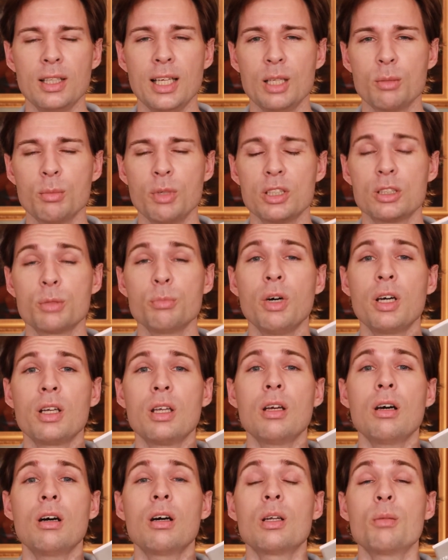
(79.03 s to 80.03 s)
that much
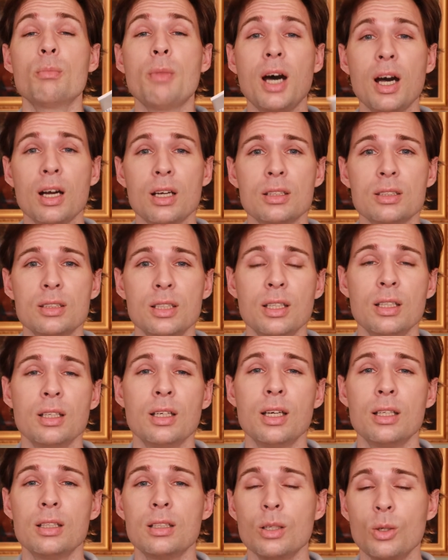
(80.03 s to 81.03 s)
money on marketing
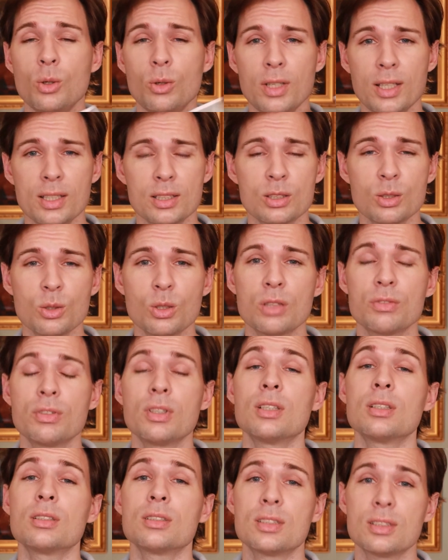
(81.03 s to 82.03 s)
and all that sort
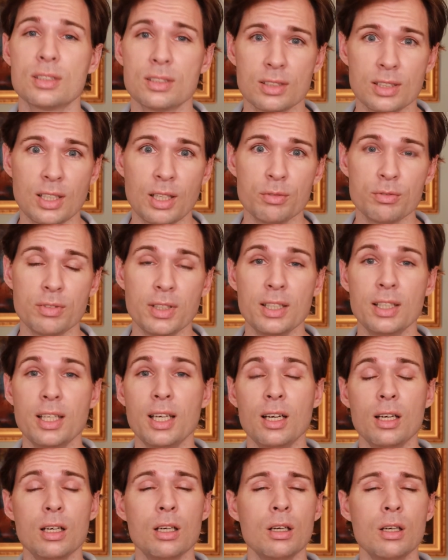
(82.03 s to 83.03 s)
of stuff, and
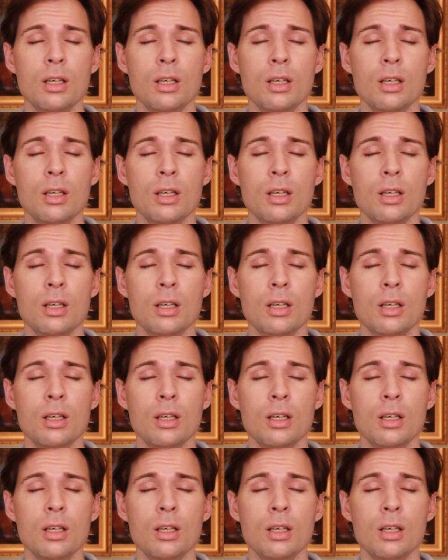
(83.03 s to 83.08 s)
they're,